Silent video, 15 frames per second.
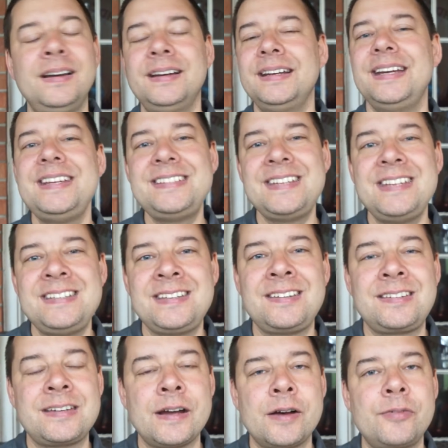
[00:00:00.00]
Easy, easy
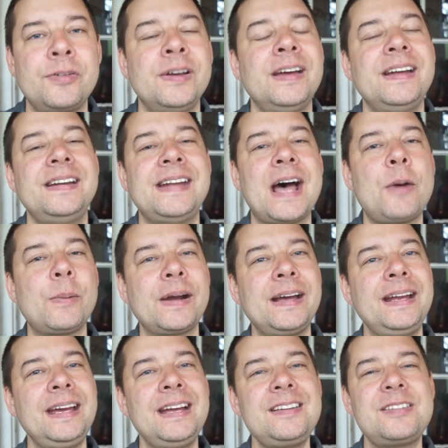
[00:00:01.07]
stuff. Now we're
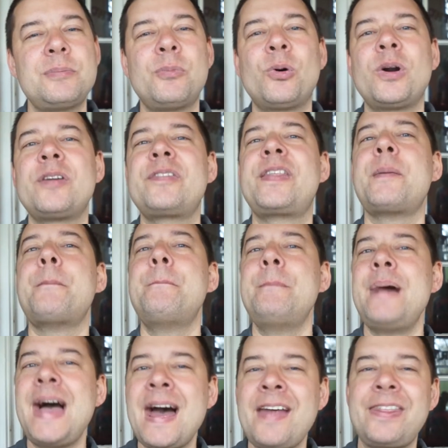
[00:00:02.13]
getting into more of the
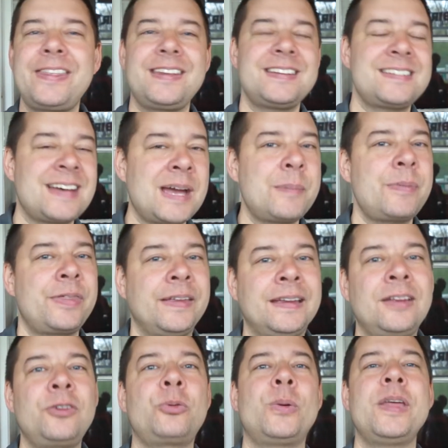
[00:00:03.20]
math type
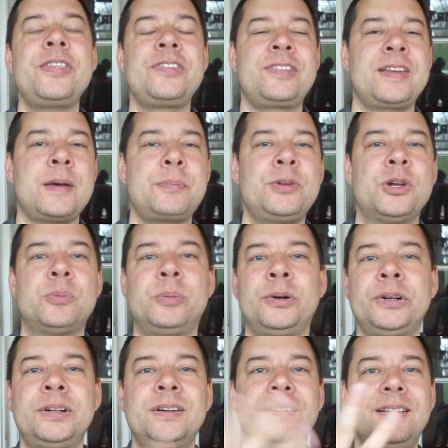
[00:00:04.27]
things with step
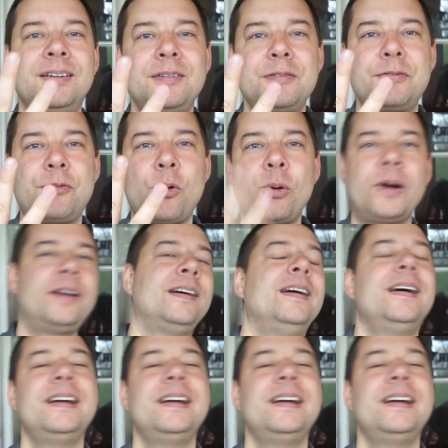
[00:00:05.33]
number 4.